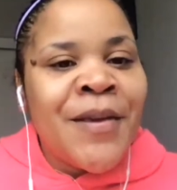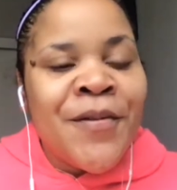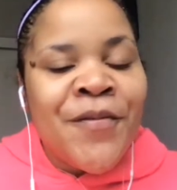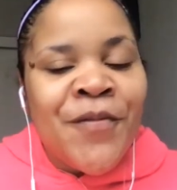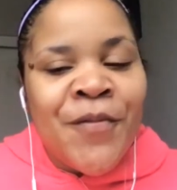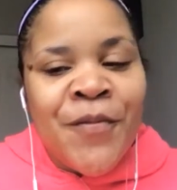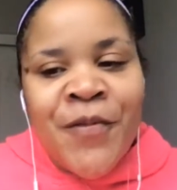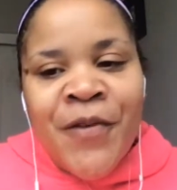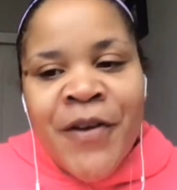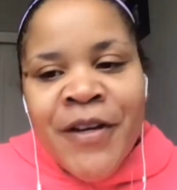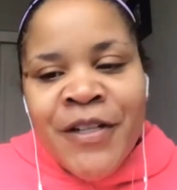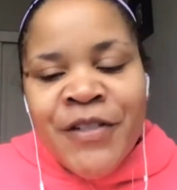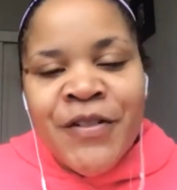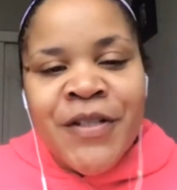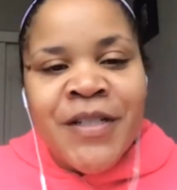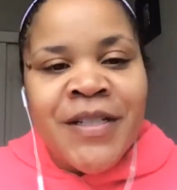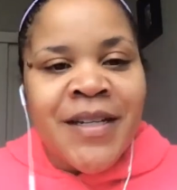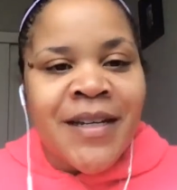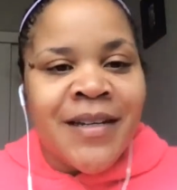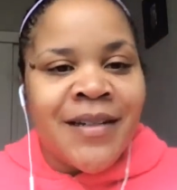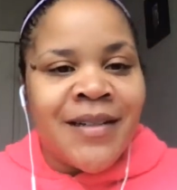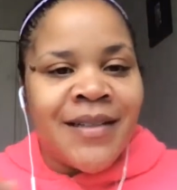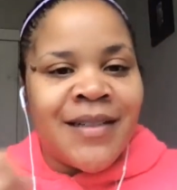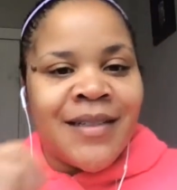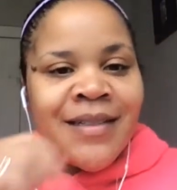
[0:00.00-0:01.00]
Frederick
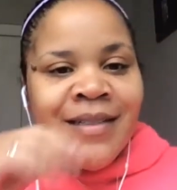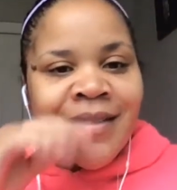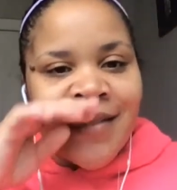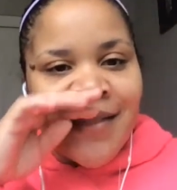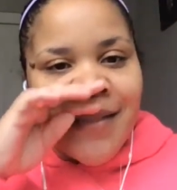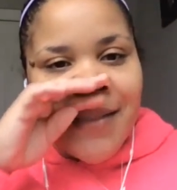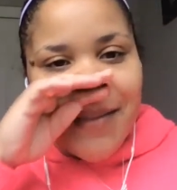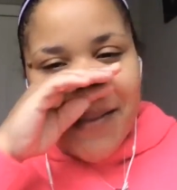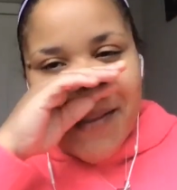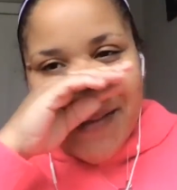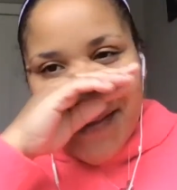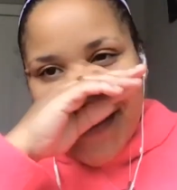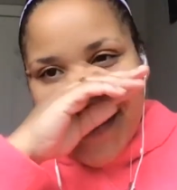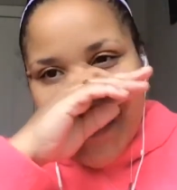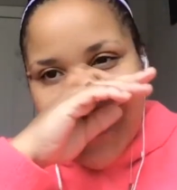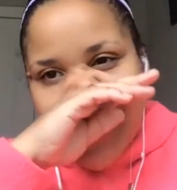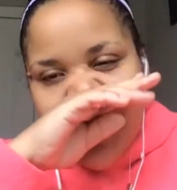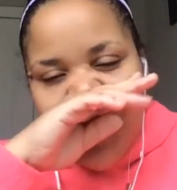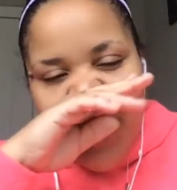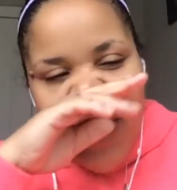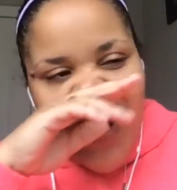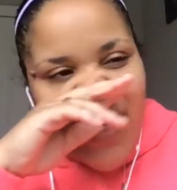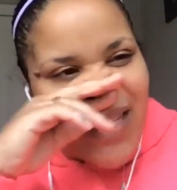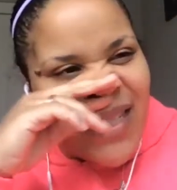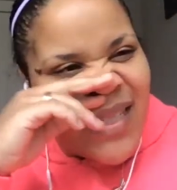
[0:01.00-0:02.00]
Douglass,
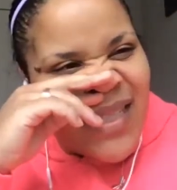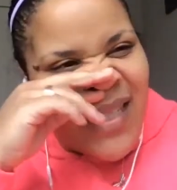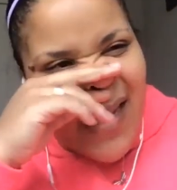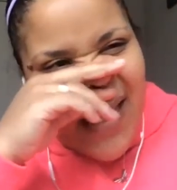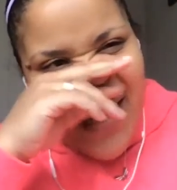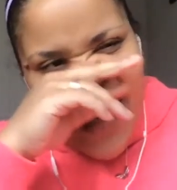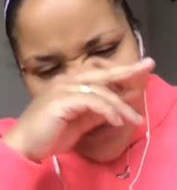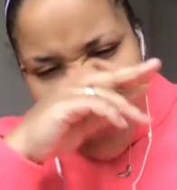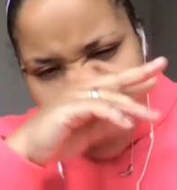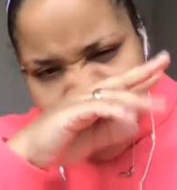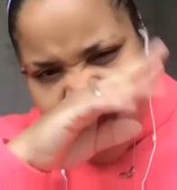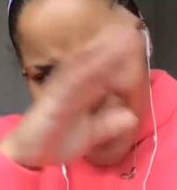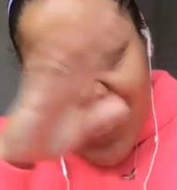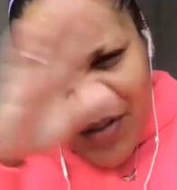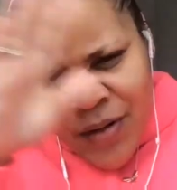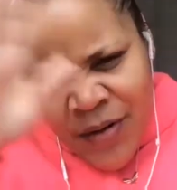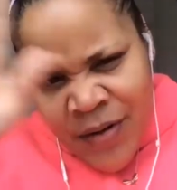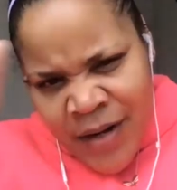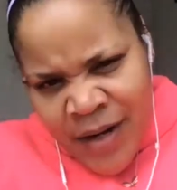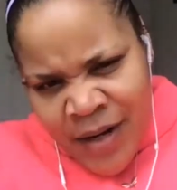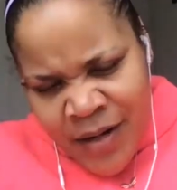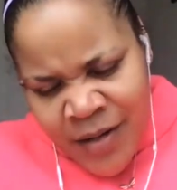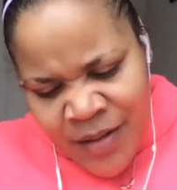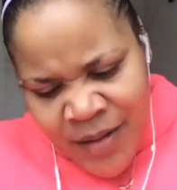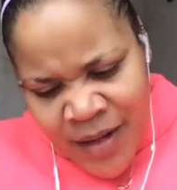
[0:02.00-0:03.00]
somebody said, I'm sorry,
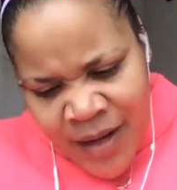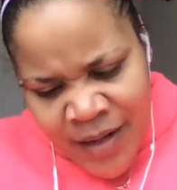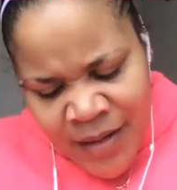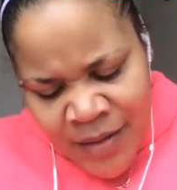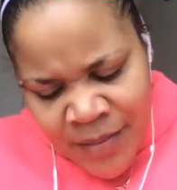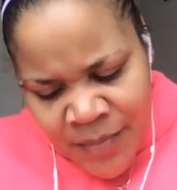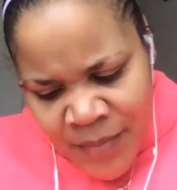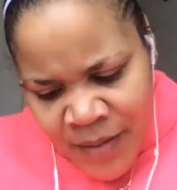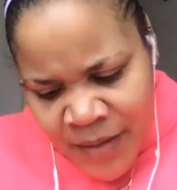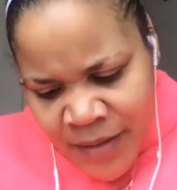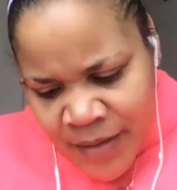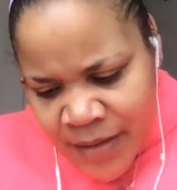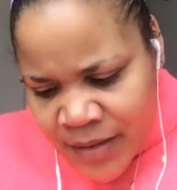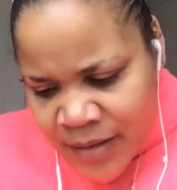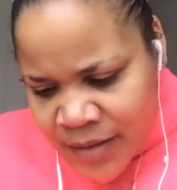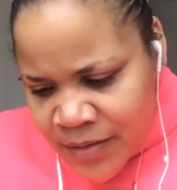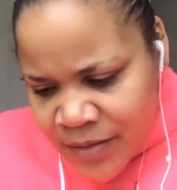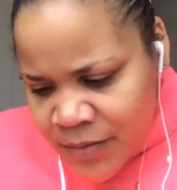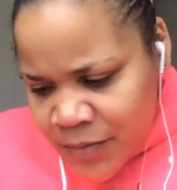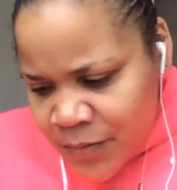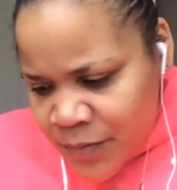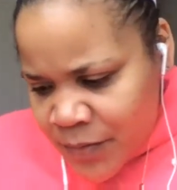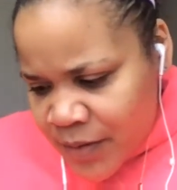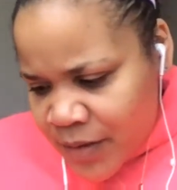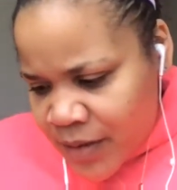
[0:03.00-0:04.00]
I, I didn't mean to
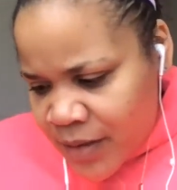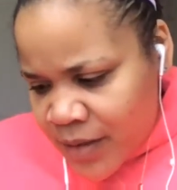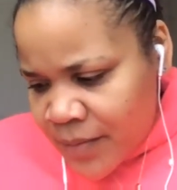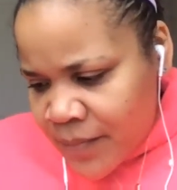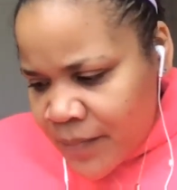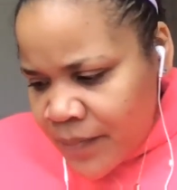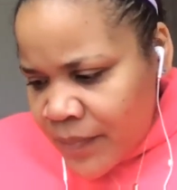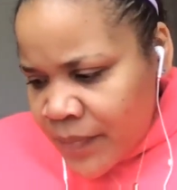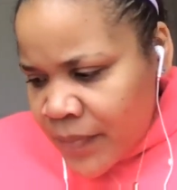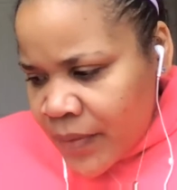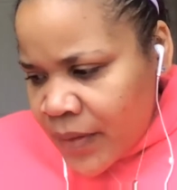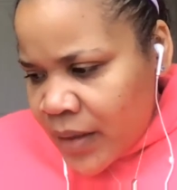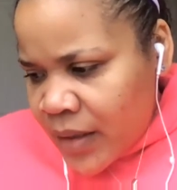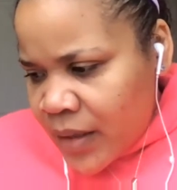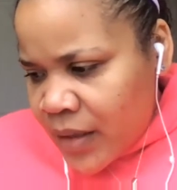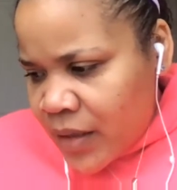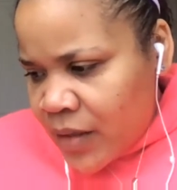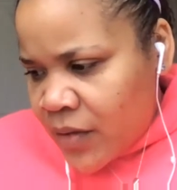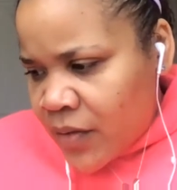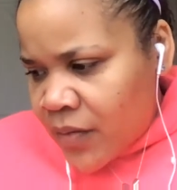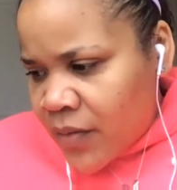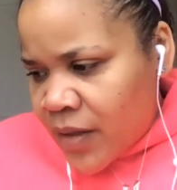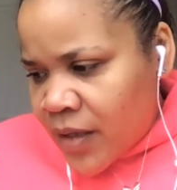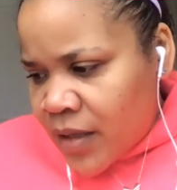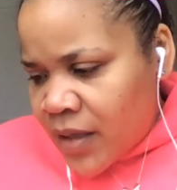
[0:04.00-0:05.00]
disre you
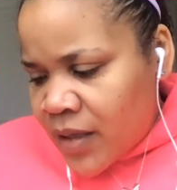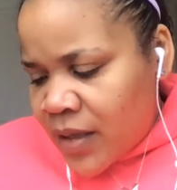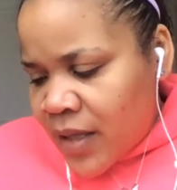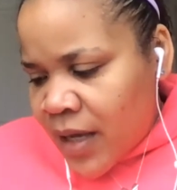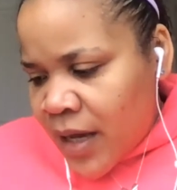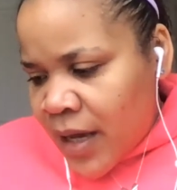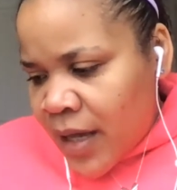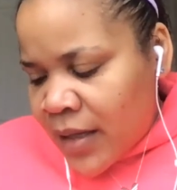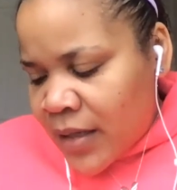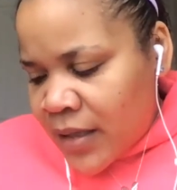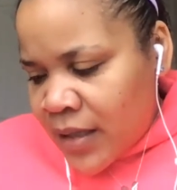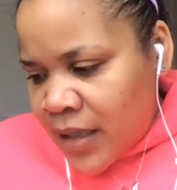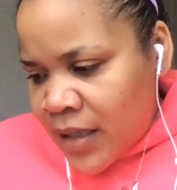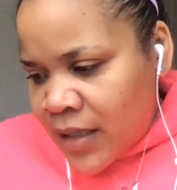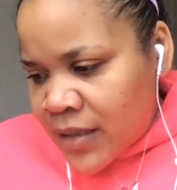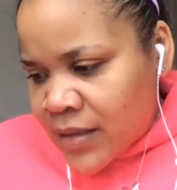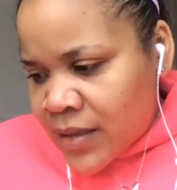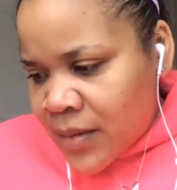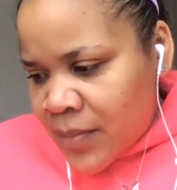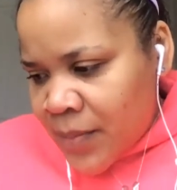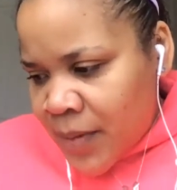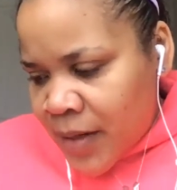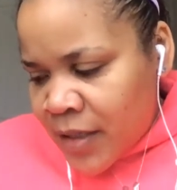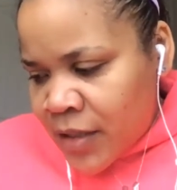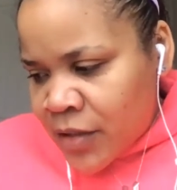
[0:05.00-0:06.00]
know that that he
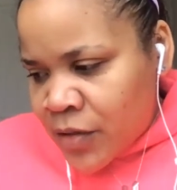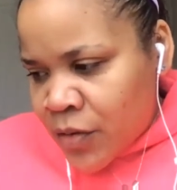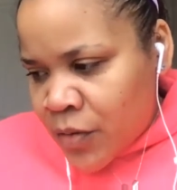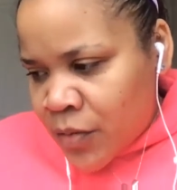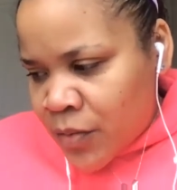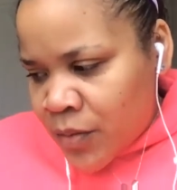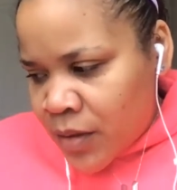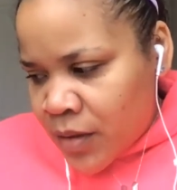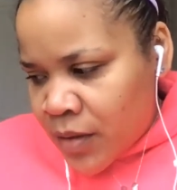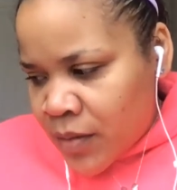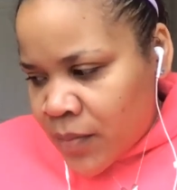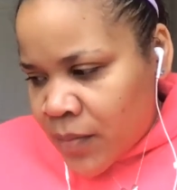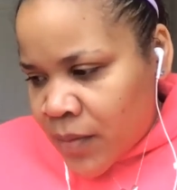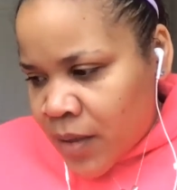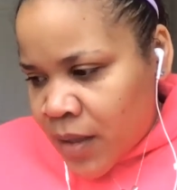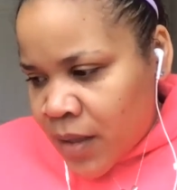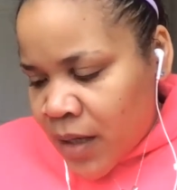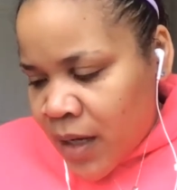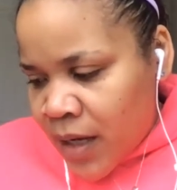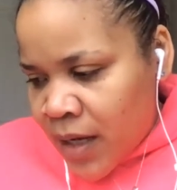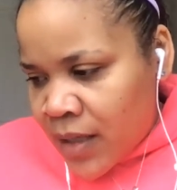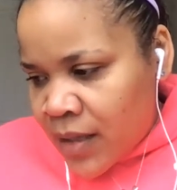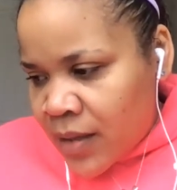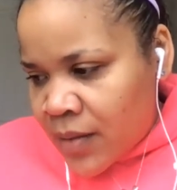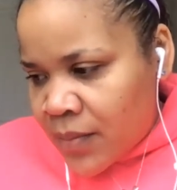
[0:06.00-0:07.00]
somebody told him that
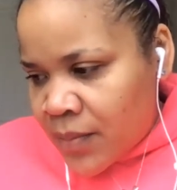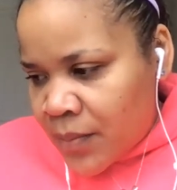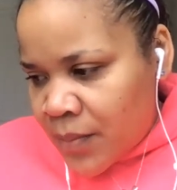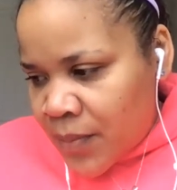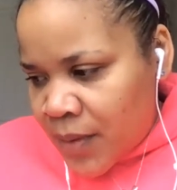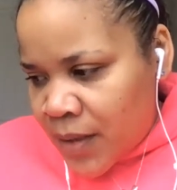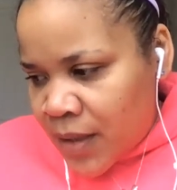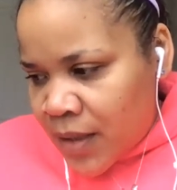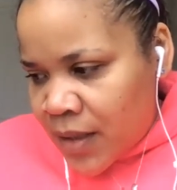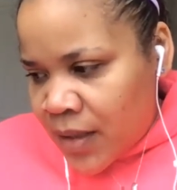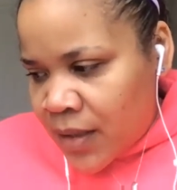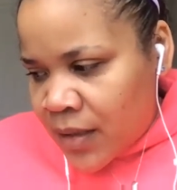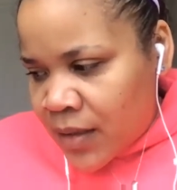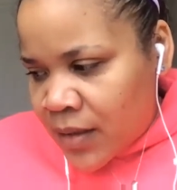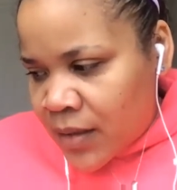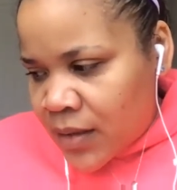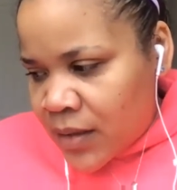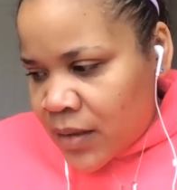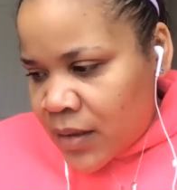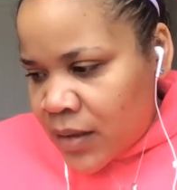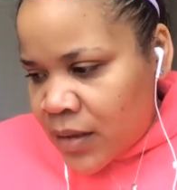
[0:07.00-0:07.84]
i didn't mean